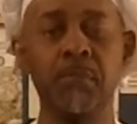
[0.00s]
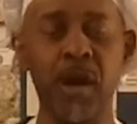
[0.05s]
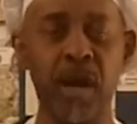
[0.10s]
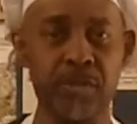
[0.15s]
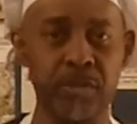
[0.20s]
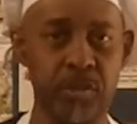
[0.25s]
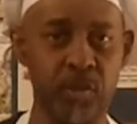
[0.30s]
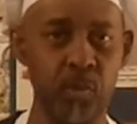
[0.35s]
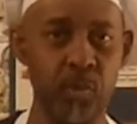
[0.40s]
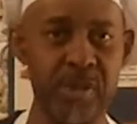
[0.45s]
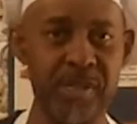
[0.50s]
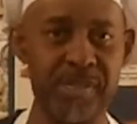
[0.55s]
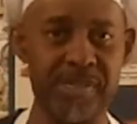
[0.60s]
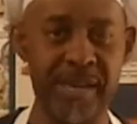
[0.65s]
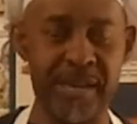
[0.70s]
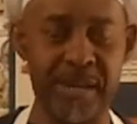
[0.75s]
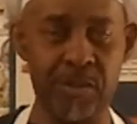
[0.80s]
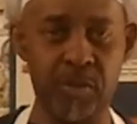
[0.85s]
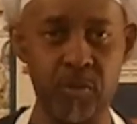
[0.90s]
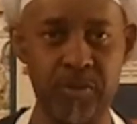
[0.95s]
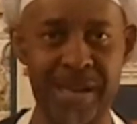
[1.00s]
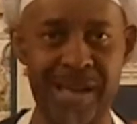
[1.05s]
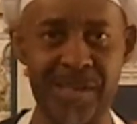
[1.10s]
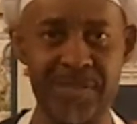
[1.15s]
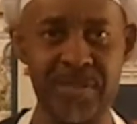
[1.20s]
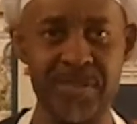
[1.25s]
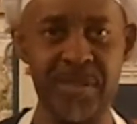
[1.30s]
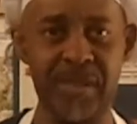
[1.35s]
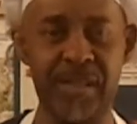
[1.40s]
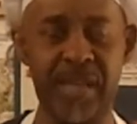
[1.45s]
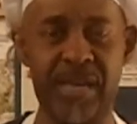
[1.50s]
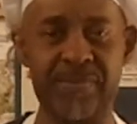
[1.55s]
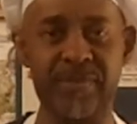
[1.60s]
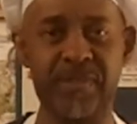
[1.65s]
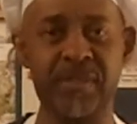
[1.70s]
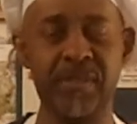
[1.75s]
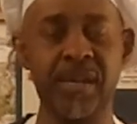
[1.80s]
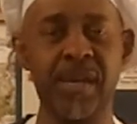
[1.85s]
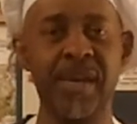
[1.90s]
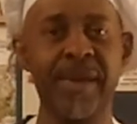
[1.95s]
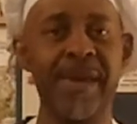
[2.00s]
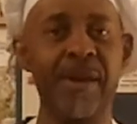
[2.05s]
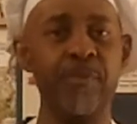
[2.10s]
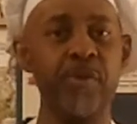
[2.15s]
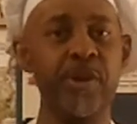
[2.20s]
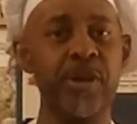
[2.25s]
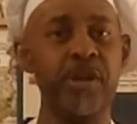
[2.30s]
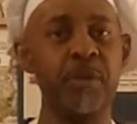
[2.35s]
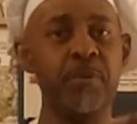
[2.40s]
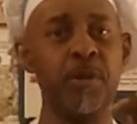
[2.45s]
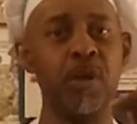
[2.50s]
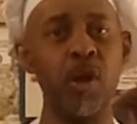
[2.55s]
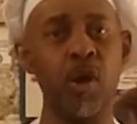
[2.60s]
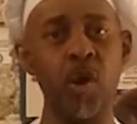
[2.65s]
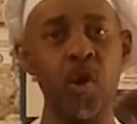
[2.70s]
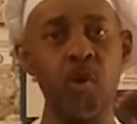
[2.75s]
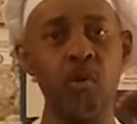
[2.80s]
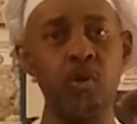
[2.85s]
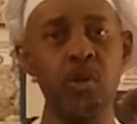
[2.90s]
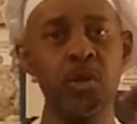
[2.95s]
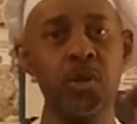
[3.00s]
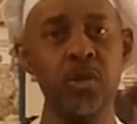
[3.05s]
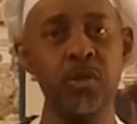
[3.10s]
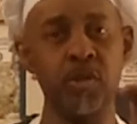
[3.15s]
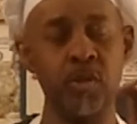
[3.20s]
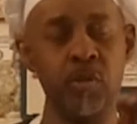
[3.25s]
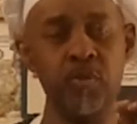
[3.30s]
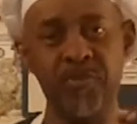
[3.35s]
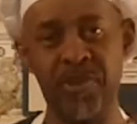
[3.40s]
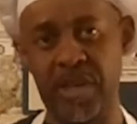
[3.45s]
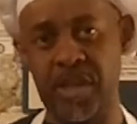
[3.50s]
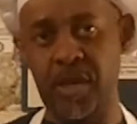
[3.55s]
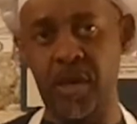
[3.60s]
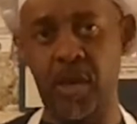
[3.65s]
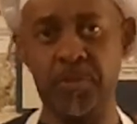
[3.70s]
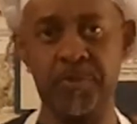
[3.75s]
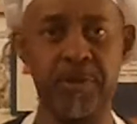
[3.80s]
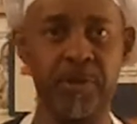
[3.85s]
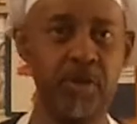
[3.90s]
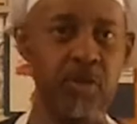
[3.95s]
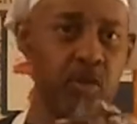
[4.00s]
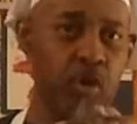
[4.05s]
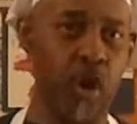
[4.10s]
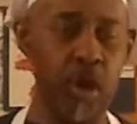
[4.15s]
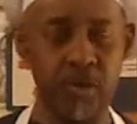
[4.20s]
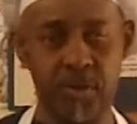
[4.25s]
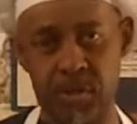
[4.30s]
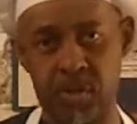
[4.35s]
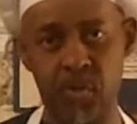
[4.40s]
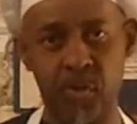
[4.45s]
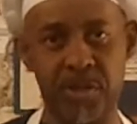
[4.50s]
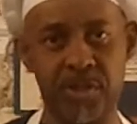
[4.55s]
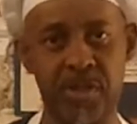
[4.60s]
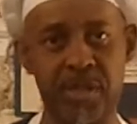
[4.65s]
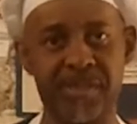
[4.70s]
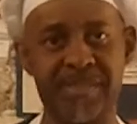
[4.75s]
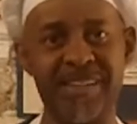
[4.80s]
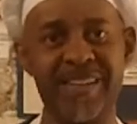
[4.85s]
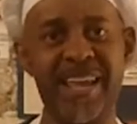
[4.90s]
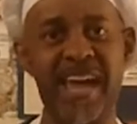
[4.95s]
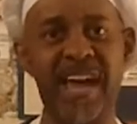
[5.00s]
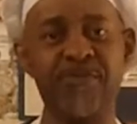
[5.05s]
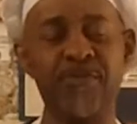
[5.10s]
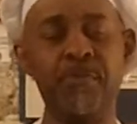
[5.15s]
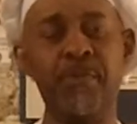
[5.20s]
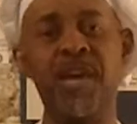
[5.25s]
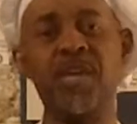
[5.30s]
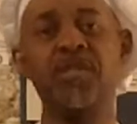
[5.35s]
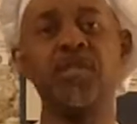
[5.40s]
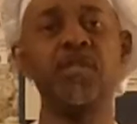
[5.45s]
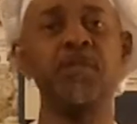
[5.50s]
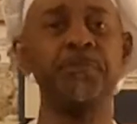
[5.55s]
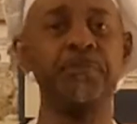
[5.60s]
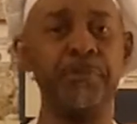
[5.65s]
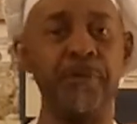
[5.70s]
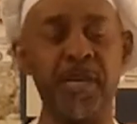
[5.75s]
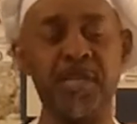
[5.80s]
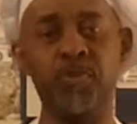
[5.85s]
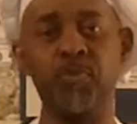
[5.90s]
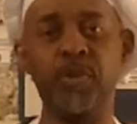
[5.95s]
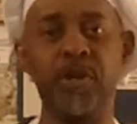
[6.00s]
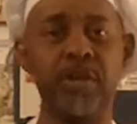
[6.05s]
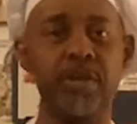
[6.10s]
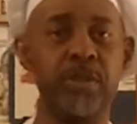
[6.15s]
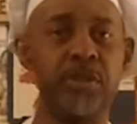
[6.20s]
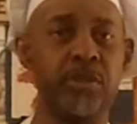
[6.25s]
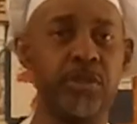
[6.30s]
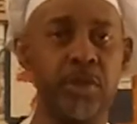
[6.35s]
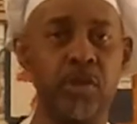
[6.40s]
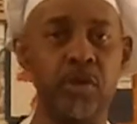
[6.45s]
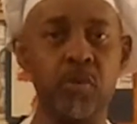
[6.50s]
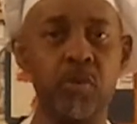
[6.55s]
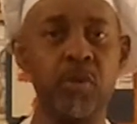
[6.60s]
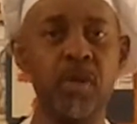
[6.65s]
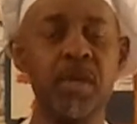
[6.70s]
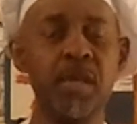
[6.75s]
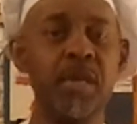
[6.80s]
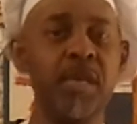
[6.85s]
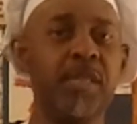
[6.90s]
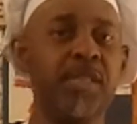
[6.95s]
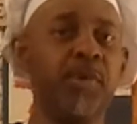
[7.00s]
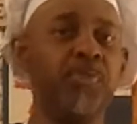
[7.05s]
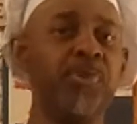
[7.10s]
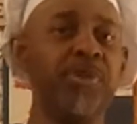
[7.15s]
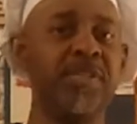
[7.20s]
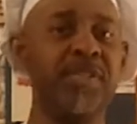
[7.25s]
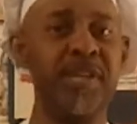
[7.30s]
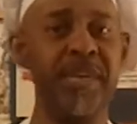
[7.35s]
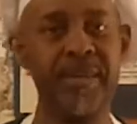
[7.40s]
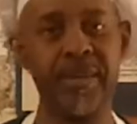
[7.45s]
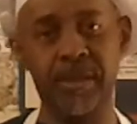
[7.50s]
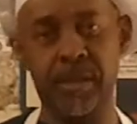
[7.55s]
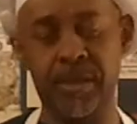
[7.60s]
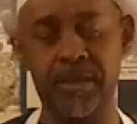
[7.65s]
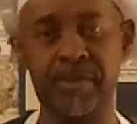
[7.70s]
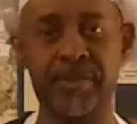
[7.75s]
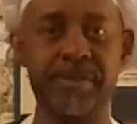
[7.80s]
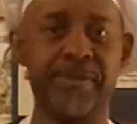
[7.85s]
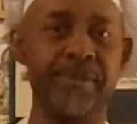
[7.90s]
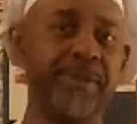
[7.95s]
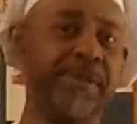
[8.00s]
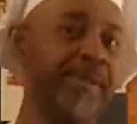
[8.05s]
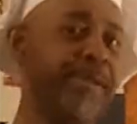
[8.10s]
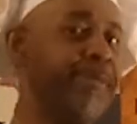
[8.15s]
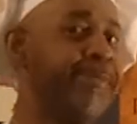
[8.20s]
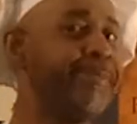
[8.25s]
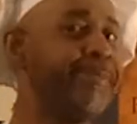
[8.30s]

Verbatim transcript: March 22nd, 2011, and we're going to go 2 videos. We're going to do all 210 affirmations, plus we're going to do the ridiculous